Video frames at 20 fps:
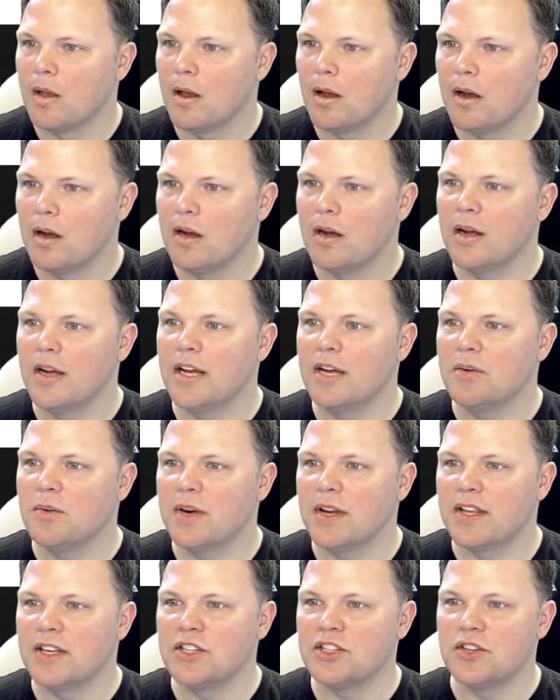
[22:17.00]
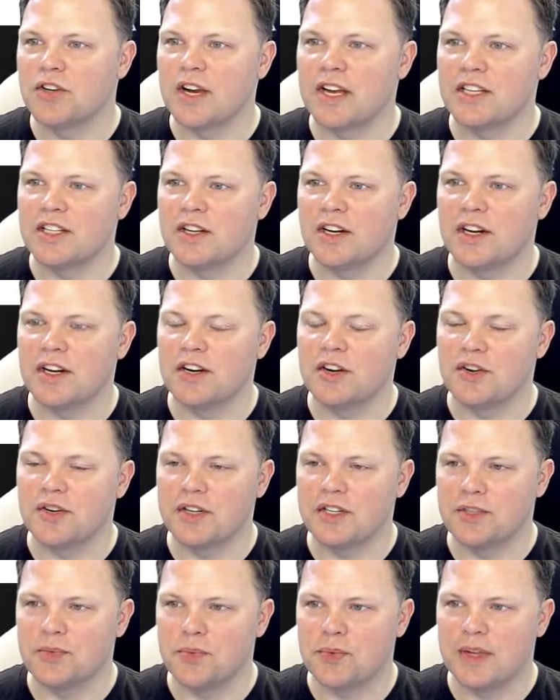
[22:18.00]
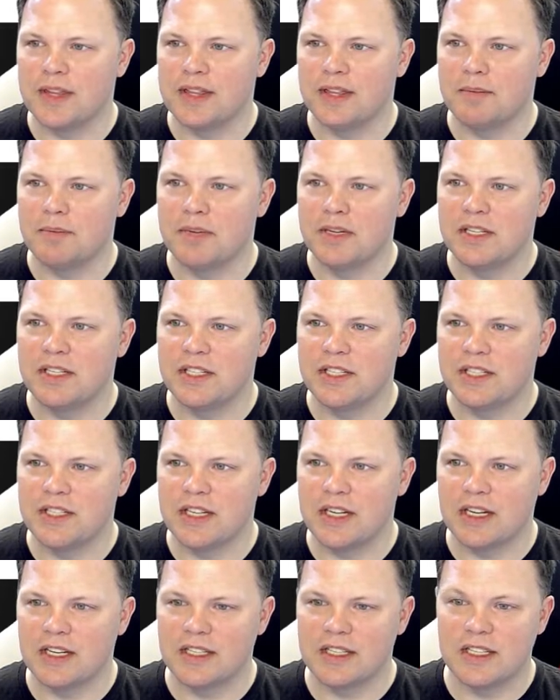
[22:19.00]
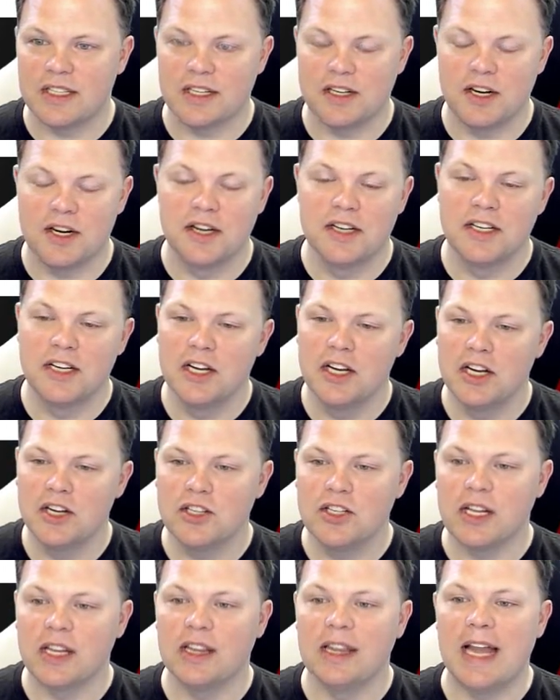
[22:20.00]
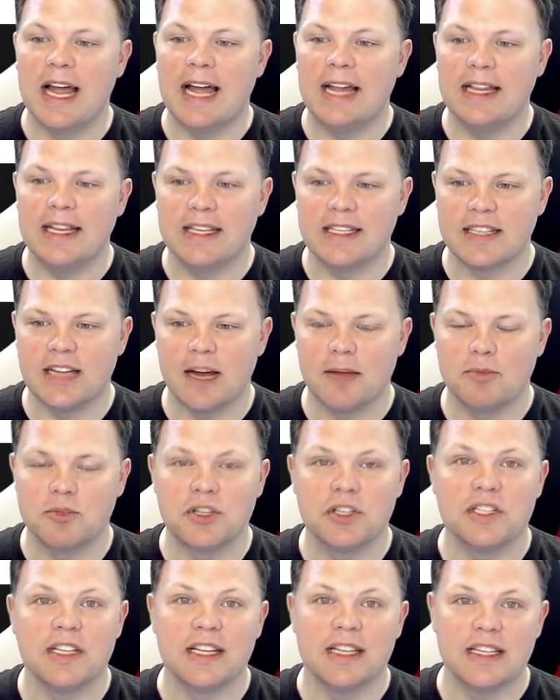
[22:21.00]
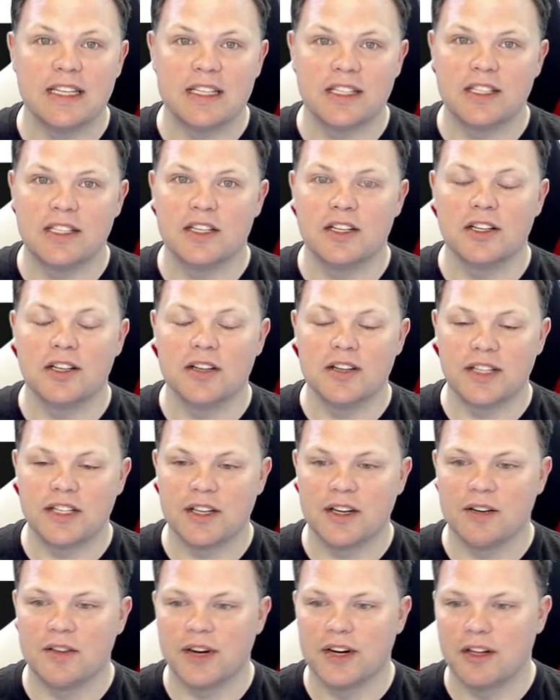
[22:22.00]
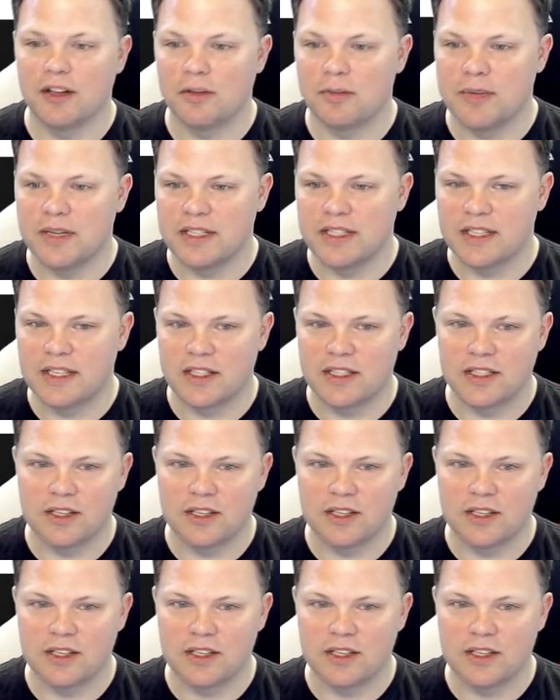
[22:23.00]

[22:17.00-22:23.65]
And one of the things you guys are going to notice with the PC stick is there's a lot less options on this than there is on a regular PC.